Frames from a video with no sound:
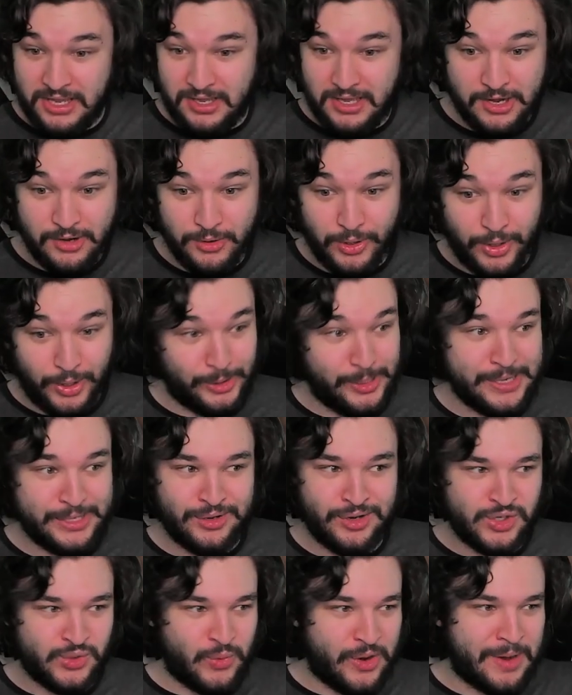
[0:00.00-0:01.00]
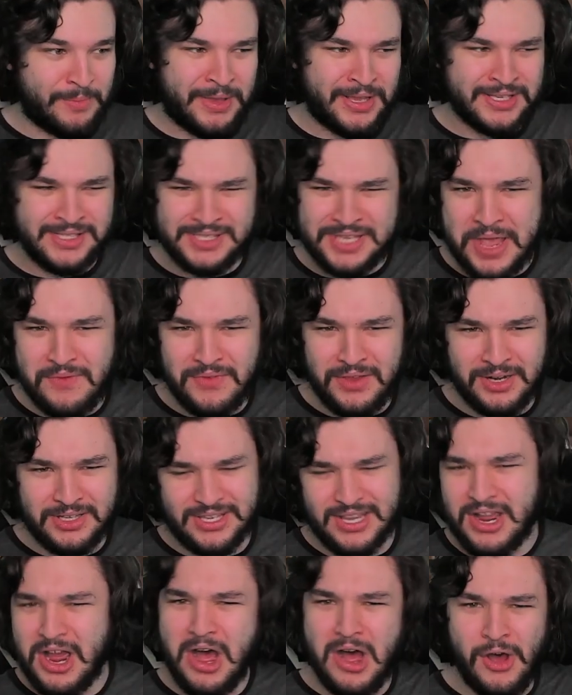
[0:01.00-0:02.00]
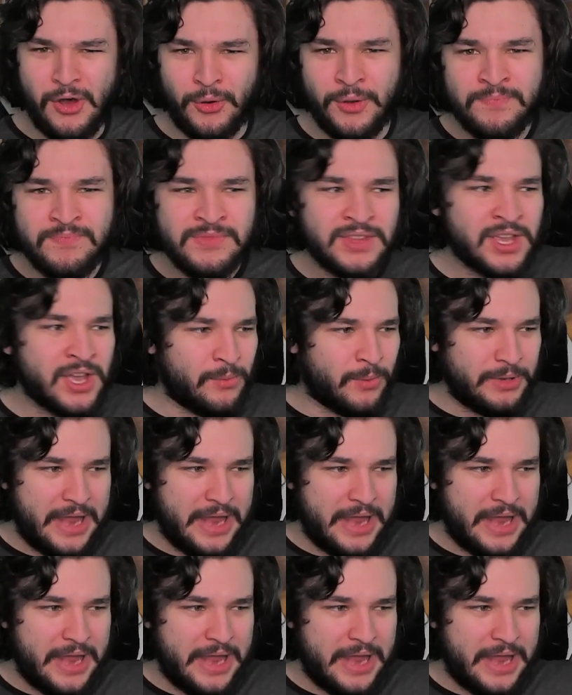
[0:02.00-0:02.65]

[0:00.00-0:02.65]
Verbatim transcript: hero collectors where i'm like saving it's like oh well